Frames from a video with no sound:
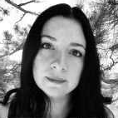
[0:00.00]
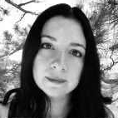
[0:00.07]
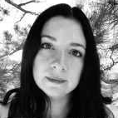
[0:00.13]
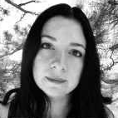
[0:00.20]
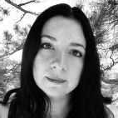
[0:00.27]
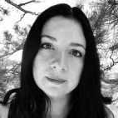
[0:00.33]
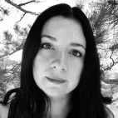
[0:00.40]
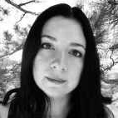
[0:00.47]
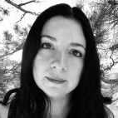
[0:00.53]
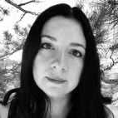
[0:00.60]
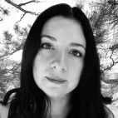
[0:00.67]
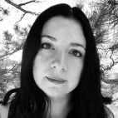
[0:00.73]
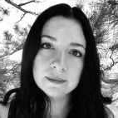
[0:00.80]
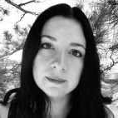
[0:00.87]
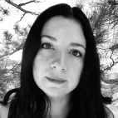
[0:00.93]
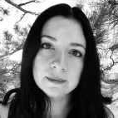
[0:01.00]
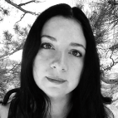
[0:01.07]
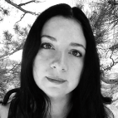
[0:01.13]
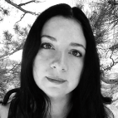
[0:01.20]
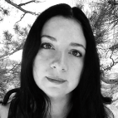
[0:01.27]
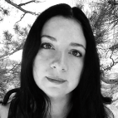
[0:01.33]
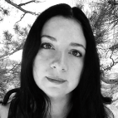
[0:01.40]

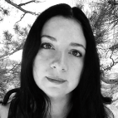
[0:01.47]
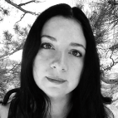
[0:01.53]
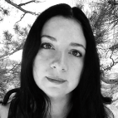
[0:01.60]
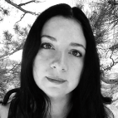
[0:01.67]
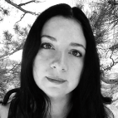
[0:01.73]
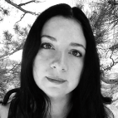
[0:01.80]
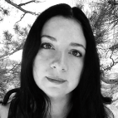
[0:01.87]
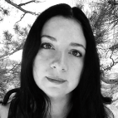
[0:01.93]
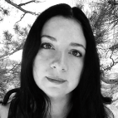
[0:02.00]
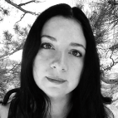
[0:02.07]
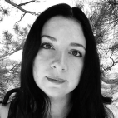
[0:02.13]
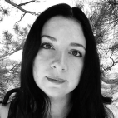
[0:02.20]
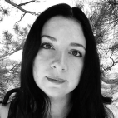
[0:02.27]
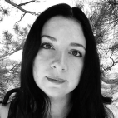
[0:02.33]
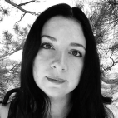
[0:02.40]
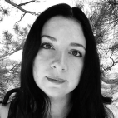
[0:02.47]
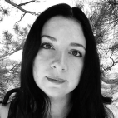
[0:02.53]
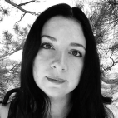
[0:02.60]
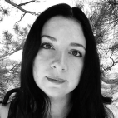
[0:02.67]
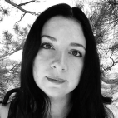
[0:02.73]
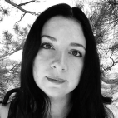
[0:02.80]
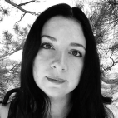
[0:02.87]

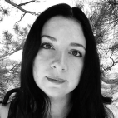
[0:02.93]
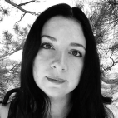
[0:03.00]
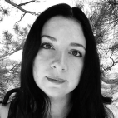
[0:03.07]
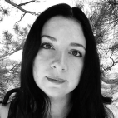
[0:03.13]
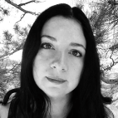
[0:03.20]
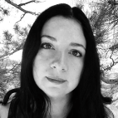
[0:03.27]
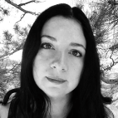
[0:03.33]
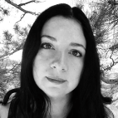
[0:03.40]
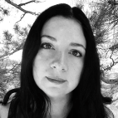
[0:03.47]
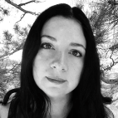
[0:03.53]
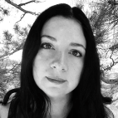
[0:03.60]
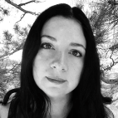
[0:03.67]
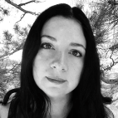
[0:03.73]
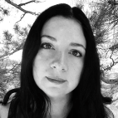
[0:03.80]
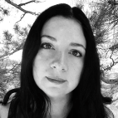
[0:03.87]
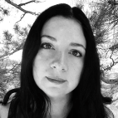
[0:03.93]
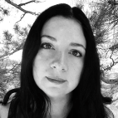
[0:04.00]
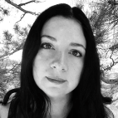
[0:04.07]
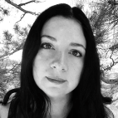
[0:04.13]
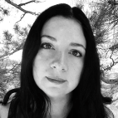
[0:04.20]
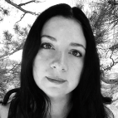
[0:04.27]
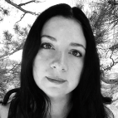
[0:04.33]

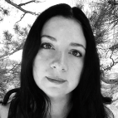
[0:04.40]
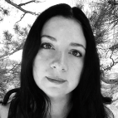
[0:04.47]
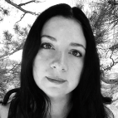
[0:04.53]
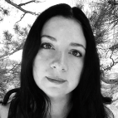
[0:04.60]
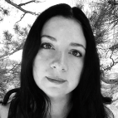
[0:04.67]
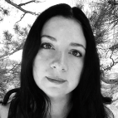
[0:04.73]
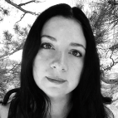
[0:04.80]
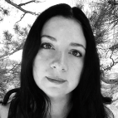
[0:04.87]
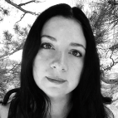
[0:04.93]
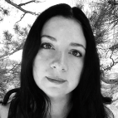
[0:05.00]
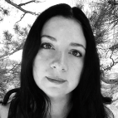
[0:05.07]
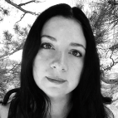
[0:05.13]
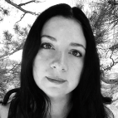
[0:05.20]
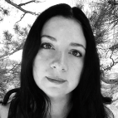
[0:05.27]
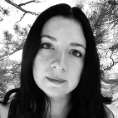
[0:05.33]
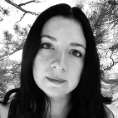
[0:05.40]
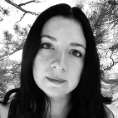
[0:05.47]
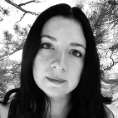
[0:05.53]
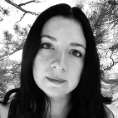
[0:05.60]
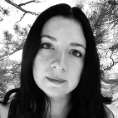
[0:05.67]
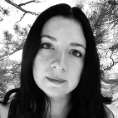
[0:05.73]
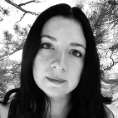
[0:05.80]

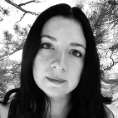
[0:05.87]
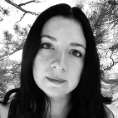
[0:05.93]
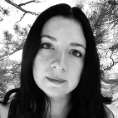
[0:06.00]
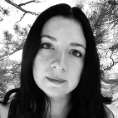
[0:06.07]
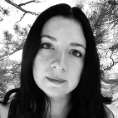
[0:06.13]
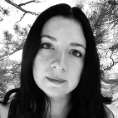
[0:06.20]
(no lip movement)